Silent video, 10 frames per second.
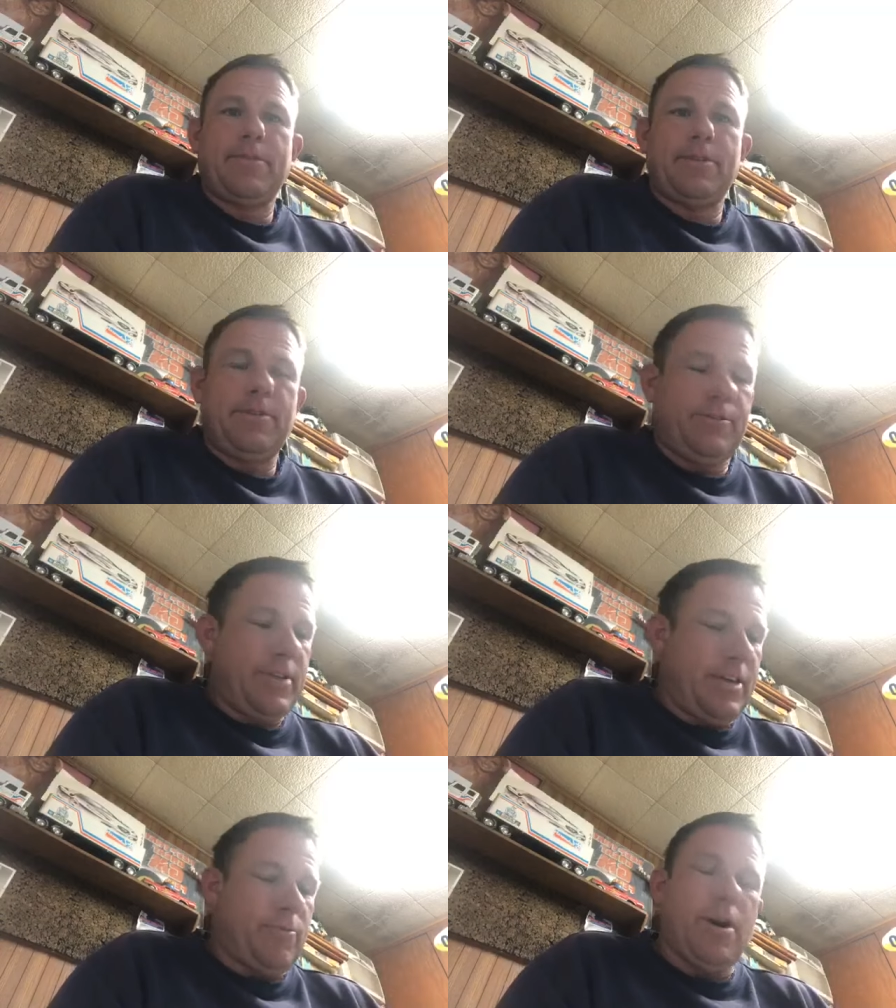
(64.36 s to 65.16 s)
you
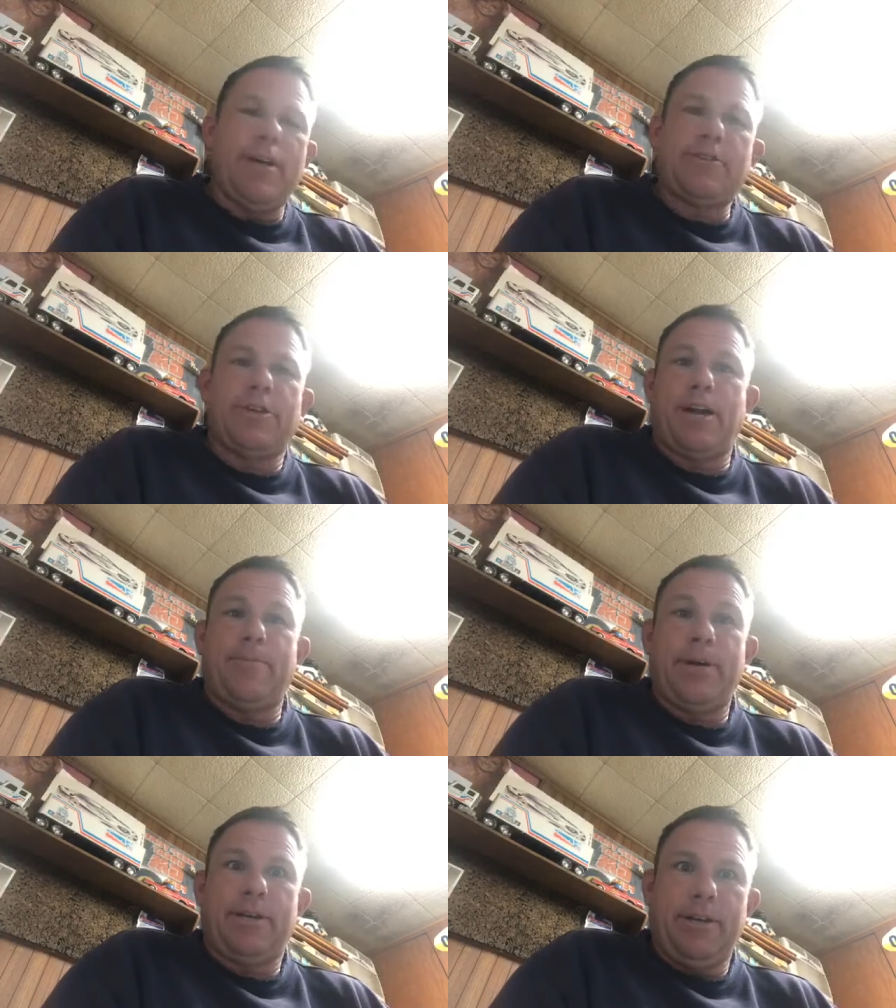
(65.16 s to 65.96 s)
think, well, that's not a
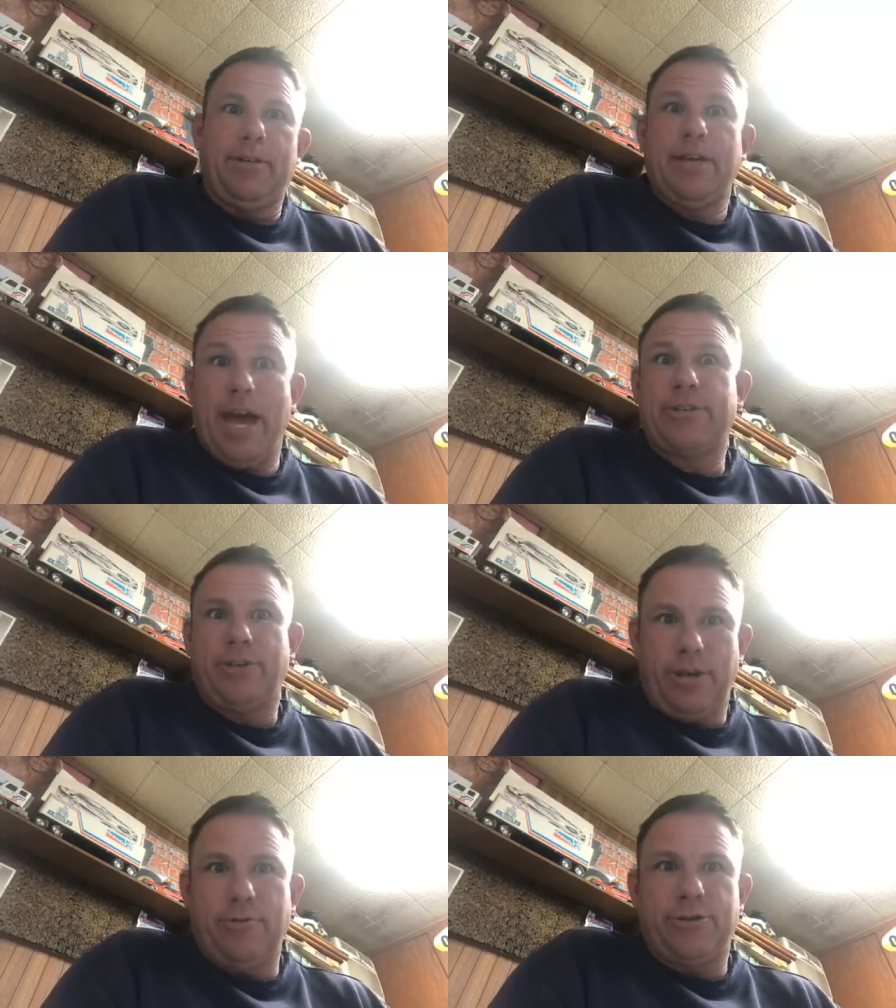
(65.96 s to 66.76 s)
big deal. Yeah, it's a
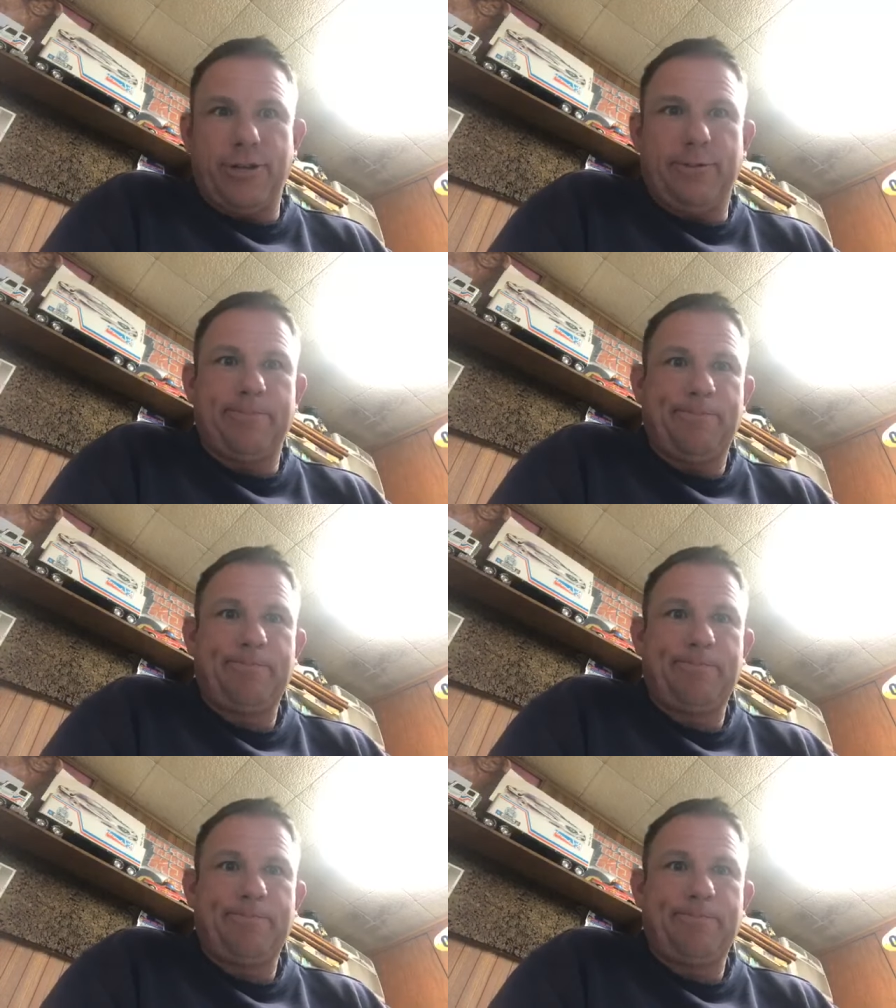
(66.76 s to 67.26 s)
huge deal.